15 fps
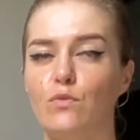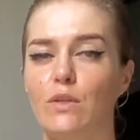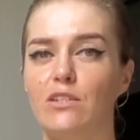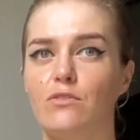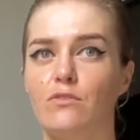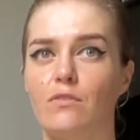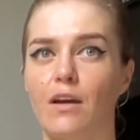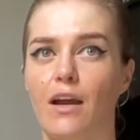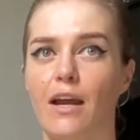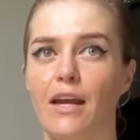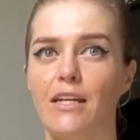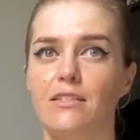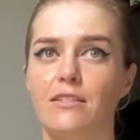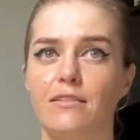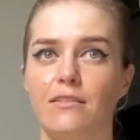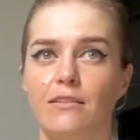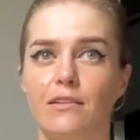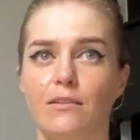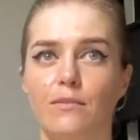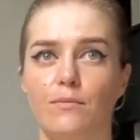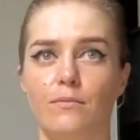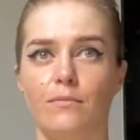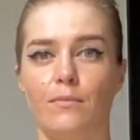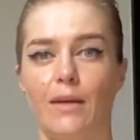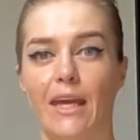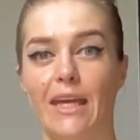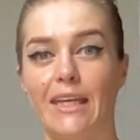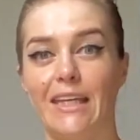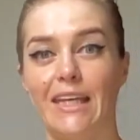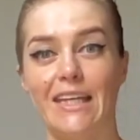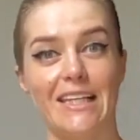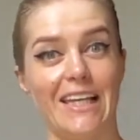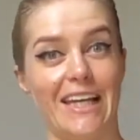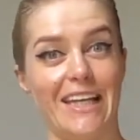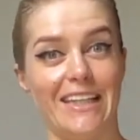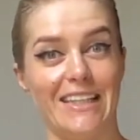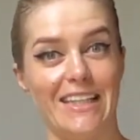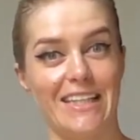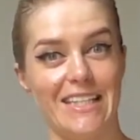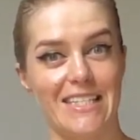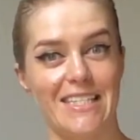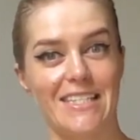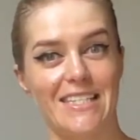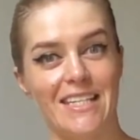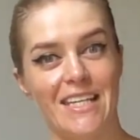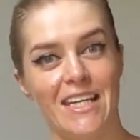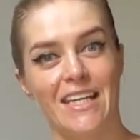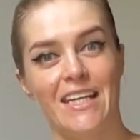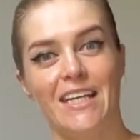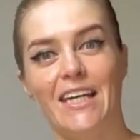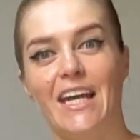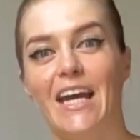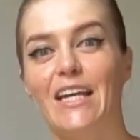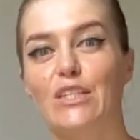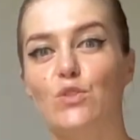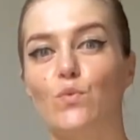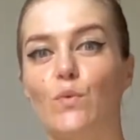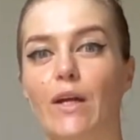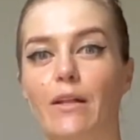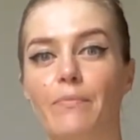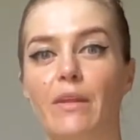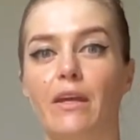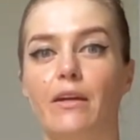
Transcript: we try to make it like this as well.